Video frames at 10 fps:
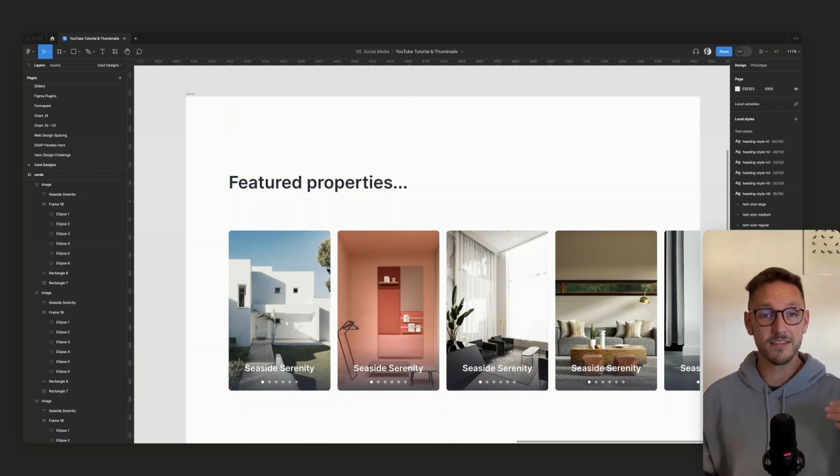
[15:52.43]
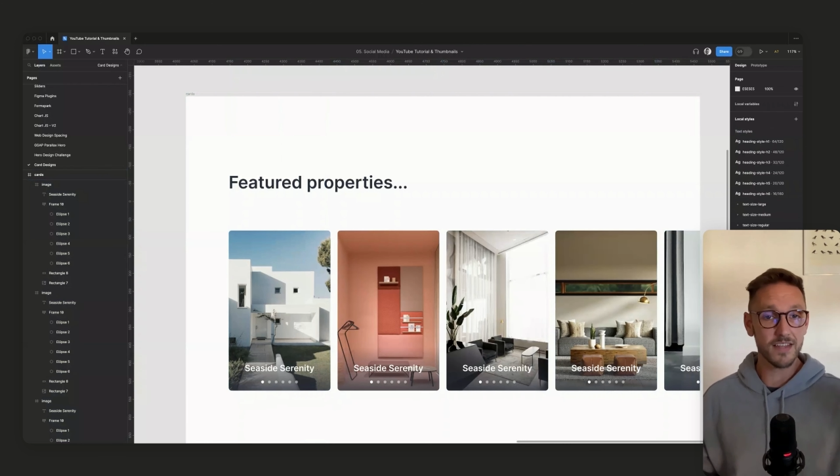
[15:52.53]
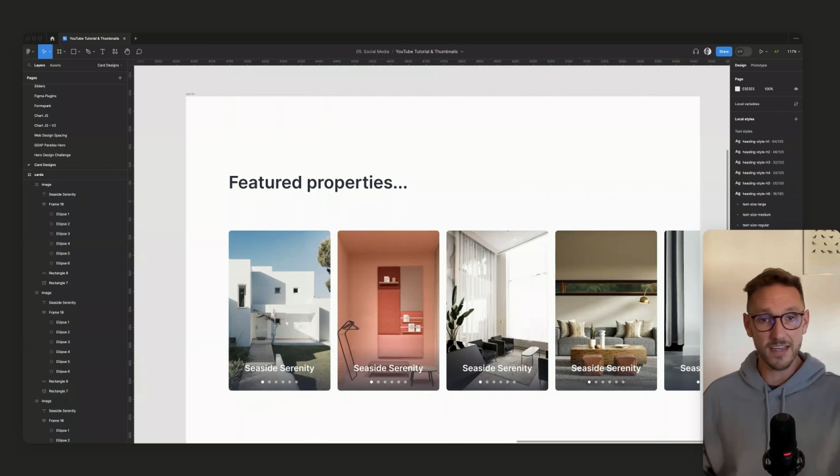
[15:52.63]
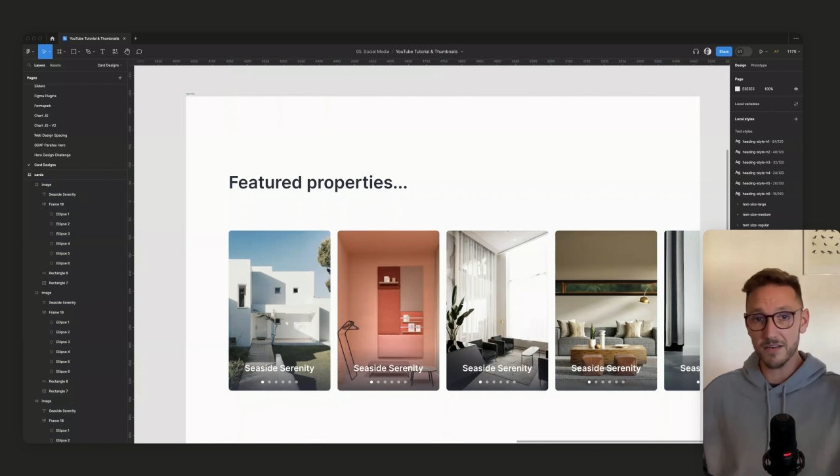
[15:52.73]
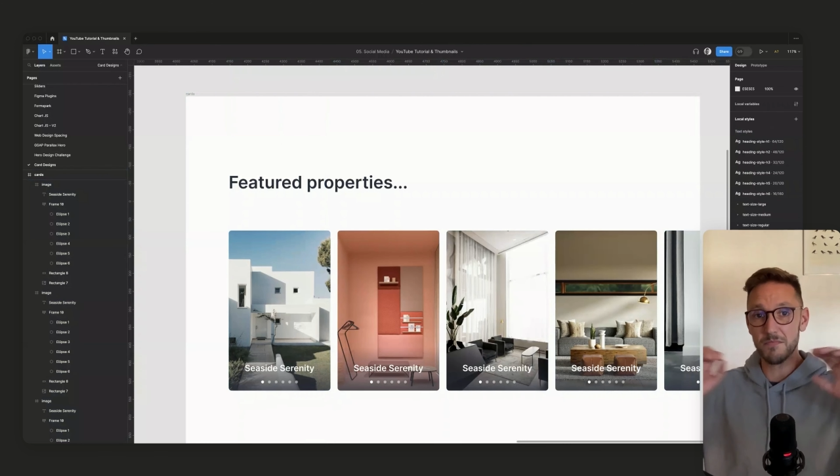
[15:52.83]

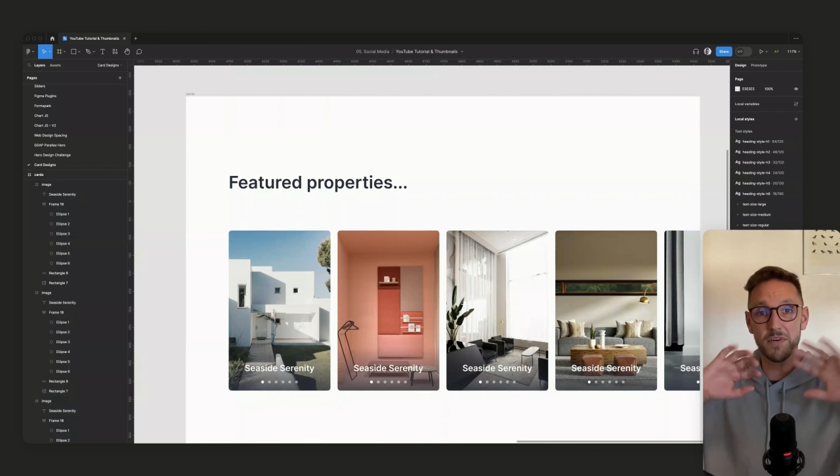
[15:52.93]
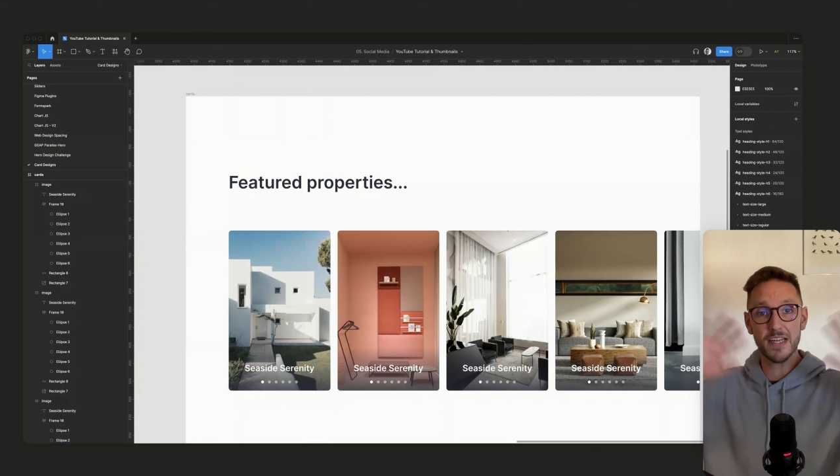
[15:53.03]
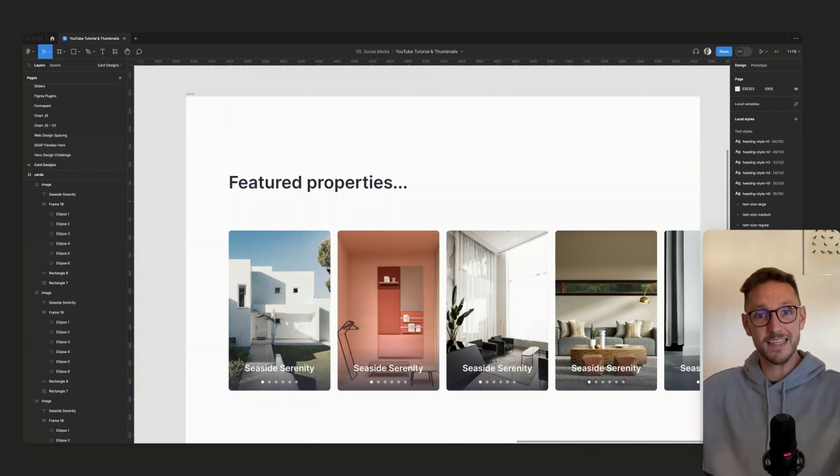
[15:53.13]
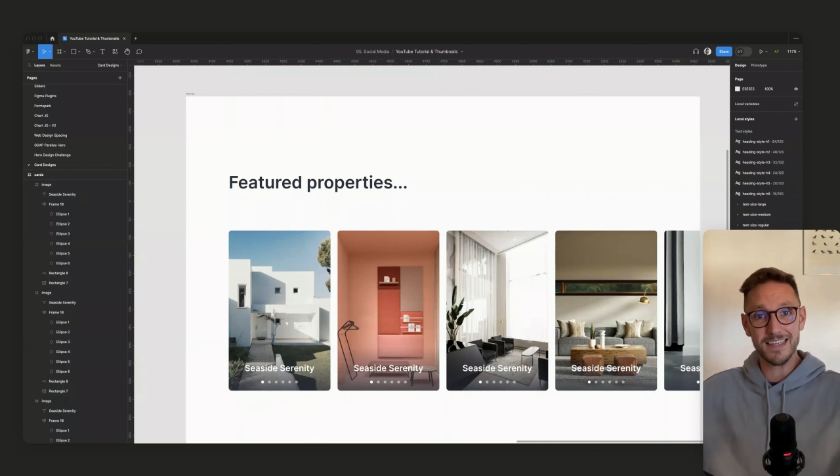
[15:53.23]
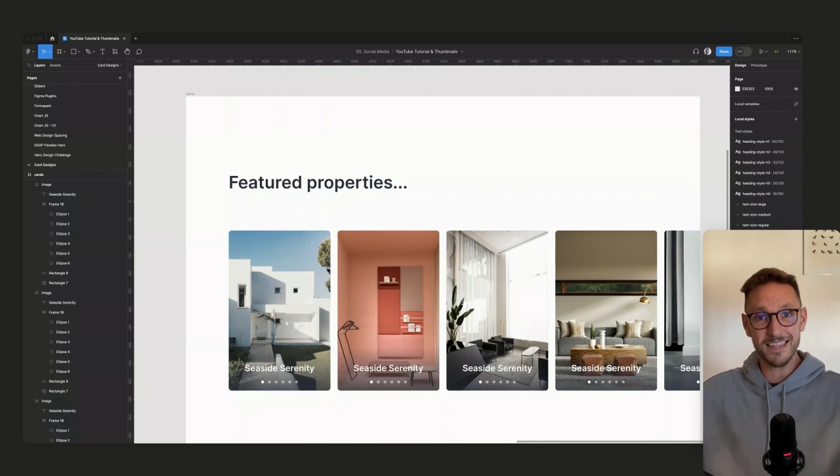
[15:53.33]
that are
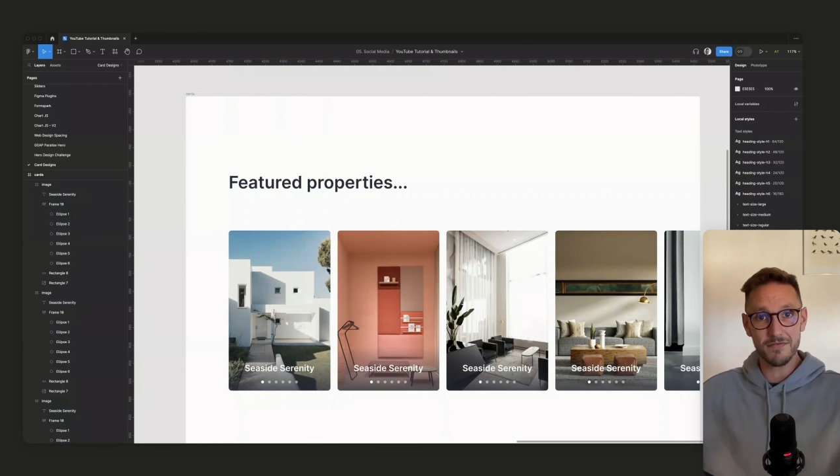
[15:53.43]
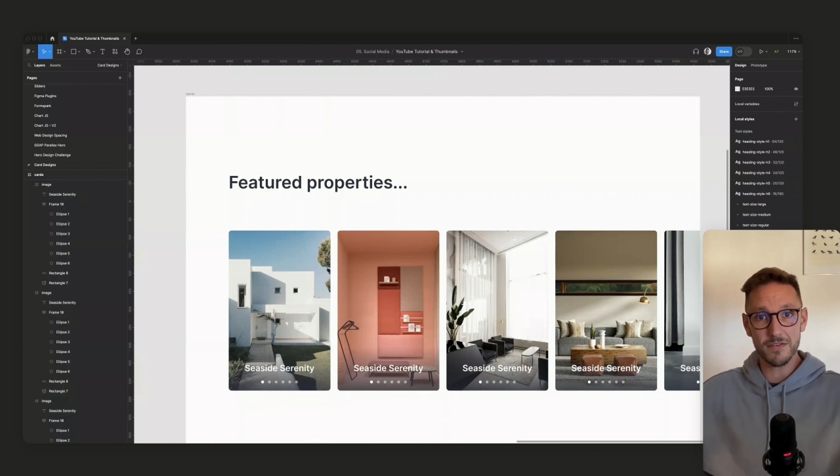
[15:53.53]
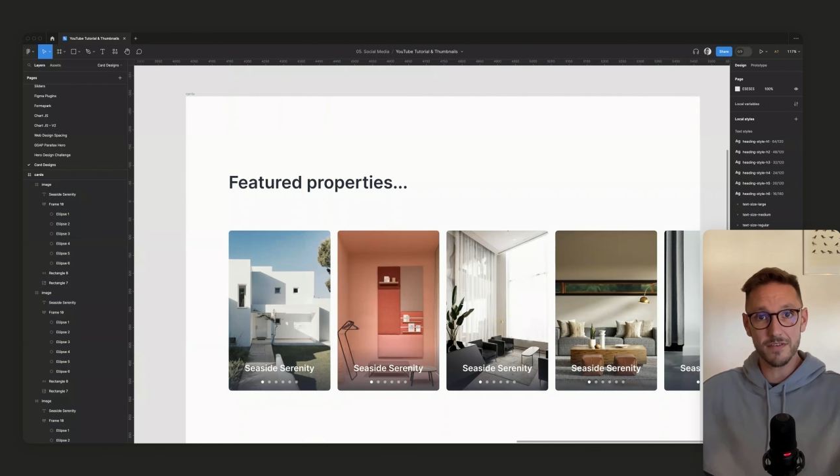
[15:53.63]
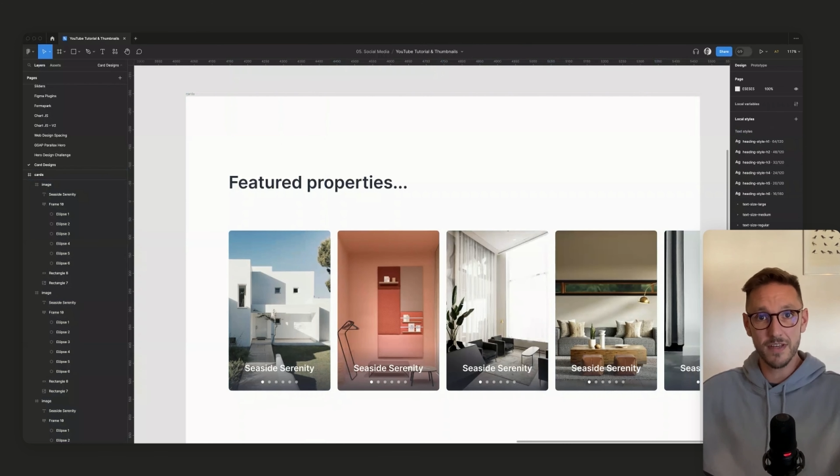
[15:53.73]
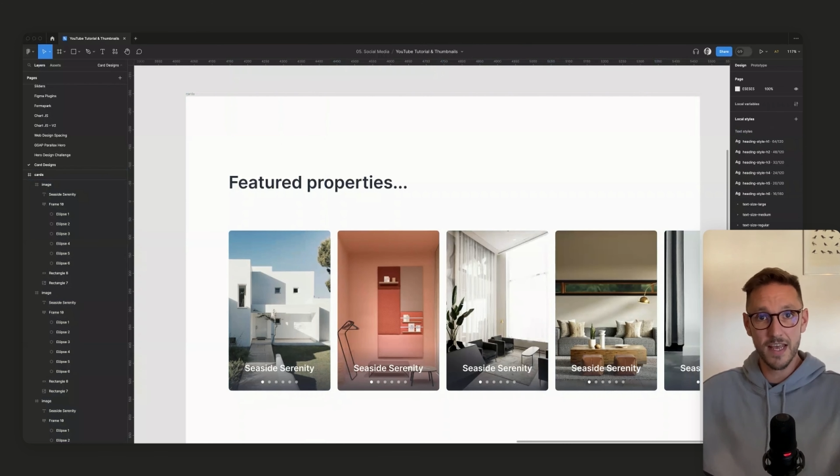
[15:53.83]
completely
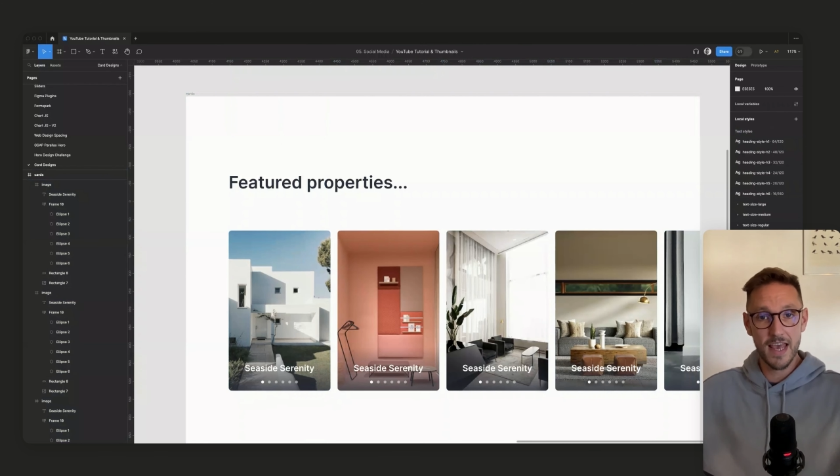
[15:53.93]
different,